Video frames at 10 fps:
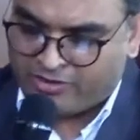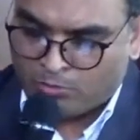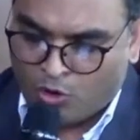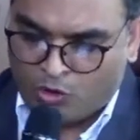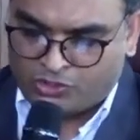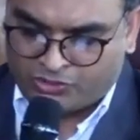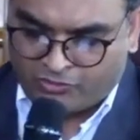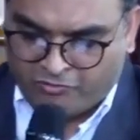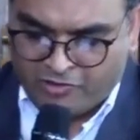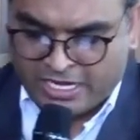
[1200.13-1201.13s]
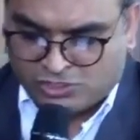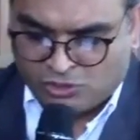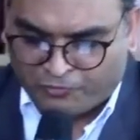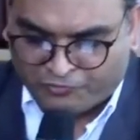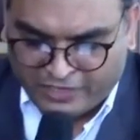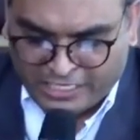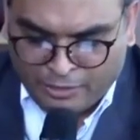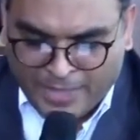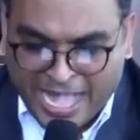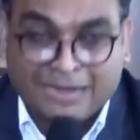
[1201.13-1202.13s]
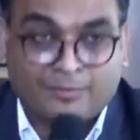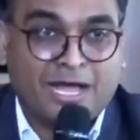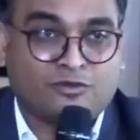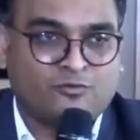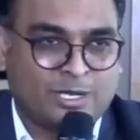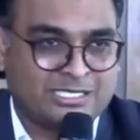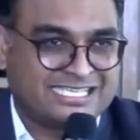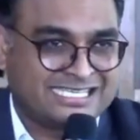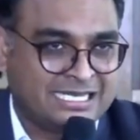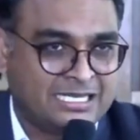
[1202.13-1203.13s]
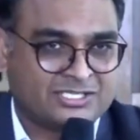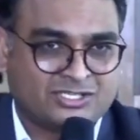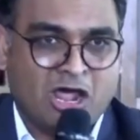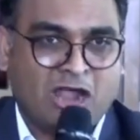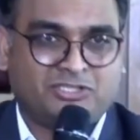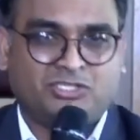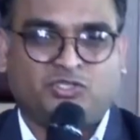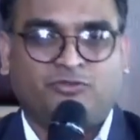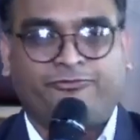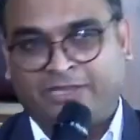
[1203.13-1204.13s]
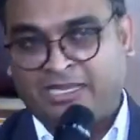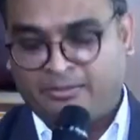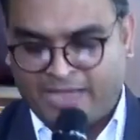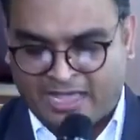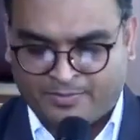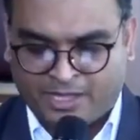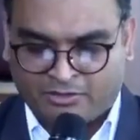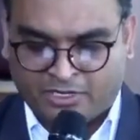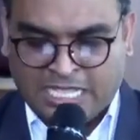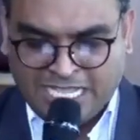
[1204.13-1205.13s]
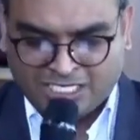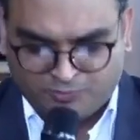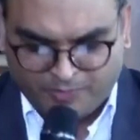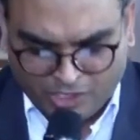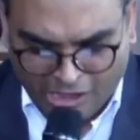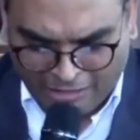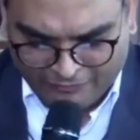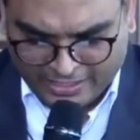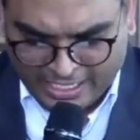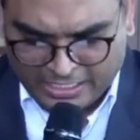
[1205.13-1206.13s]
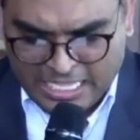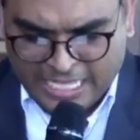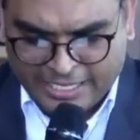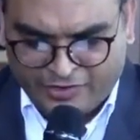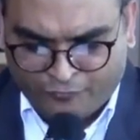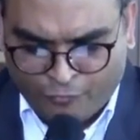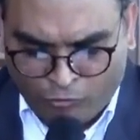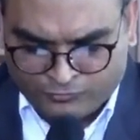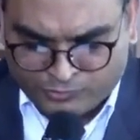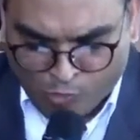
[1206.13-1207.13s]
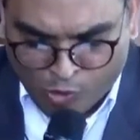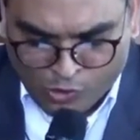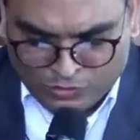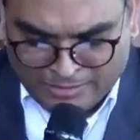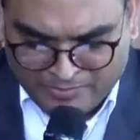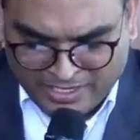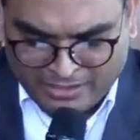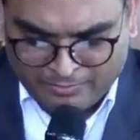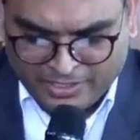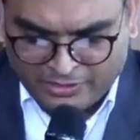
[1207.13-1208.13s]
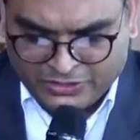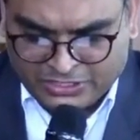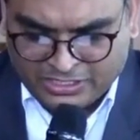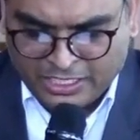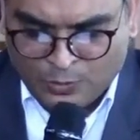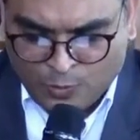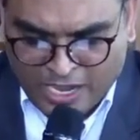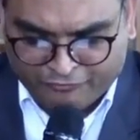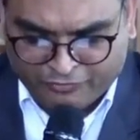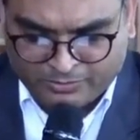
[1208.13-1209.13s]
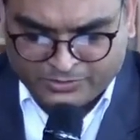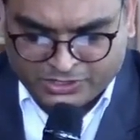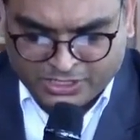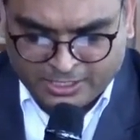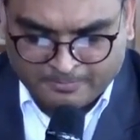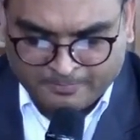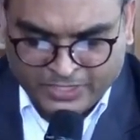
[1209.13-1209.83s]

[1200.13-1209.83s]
remorse, regret, or feeling bad about one's sin. It's not just you feeling bad about it. It's beyond that. It involves more than merely turning away from sin.